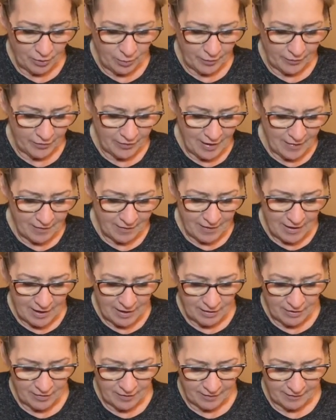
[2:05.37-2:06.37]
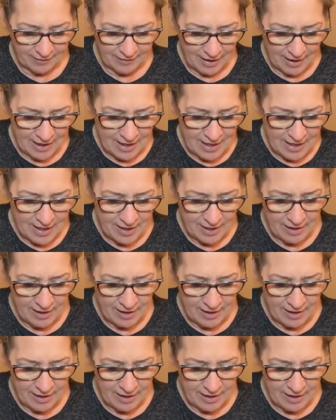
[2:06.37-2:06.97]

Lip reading: we'll set that to the side